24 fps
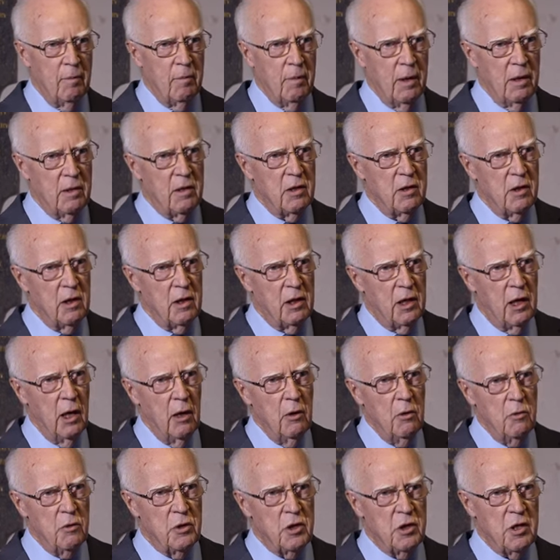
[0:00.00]
But to the
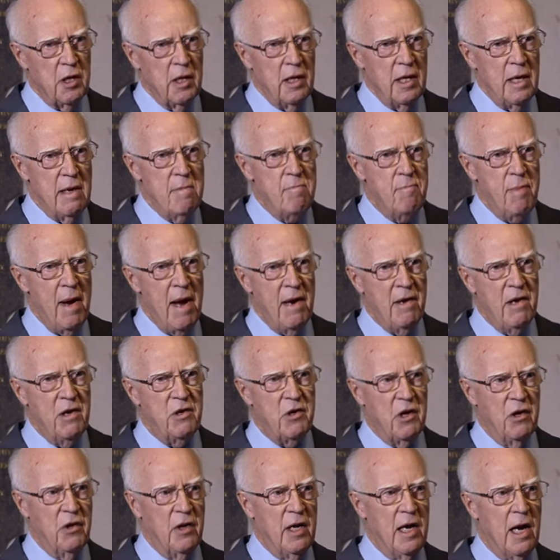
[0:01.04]
goats, to the
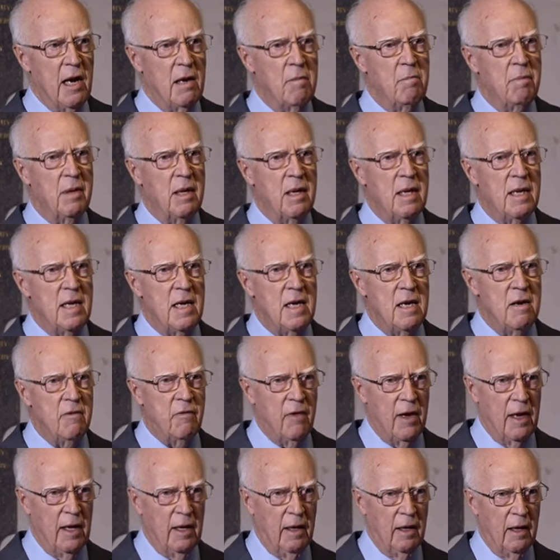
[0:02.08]
impenitent, the
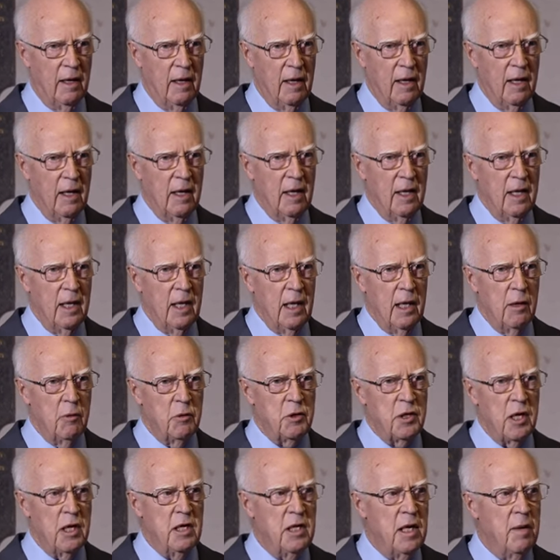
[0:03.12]
unbelieving, he will
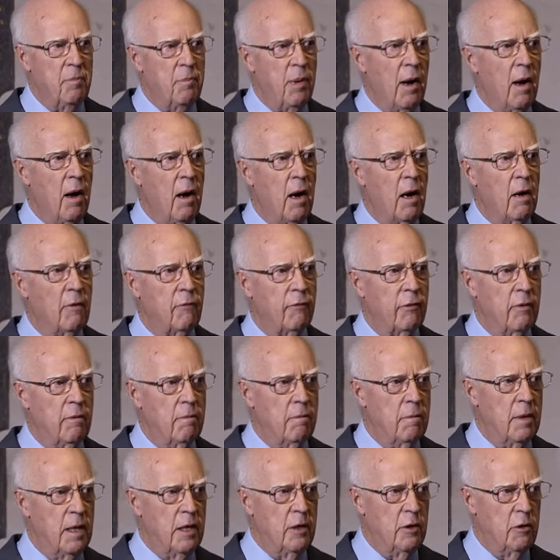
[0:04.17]
say, depart
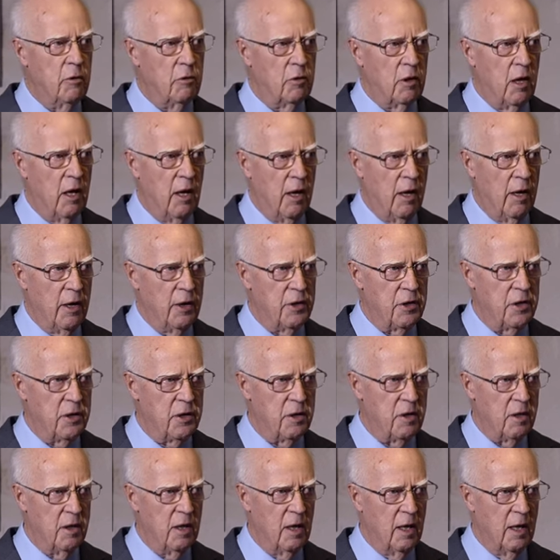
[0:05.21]
from me, you
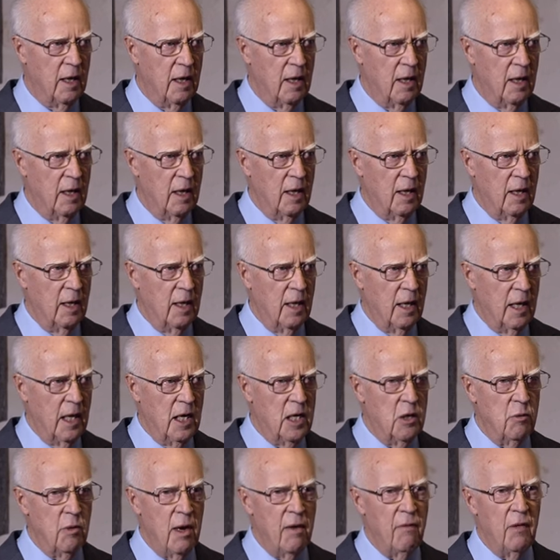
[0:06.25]
cursed,
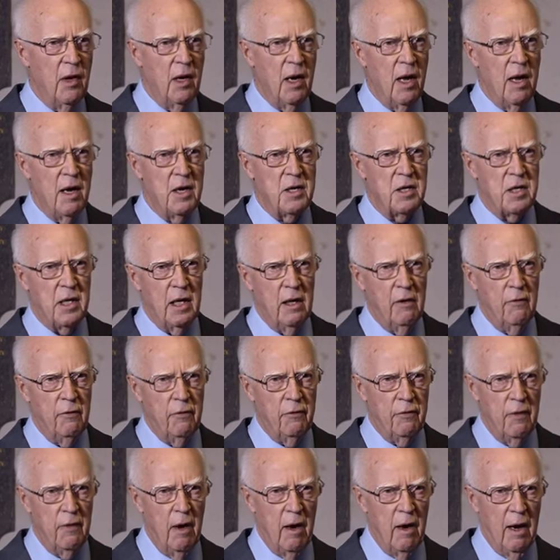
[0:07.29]
into everlasting
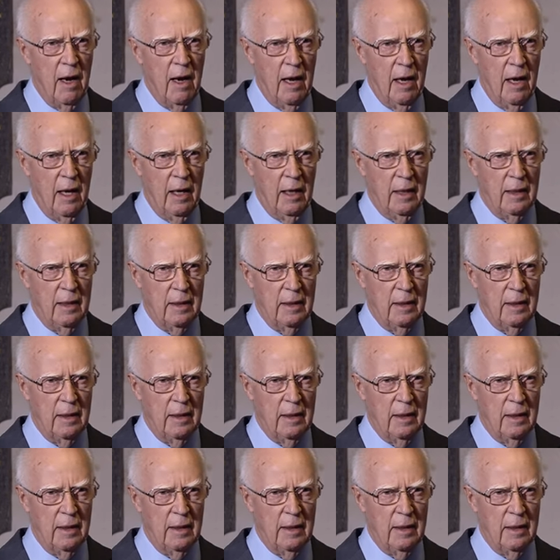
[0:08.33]
fire.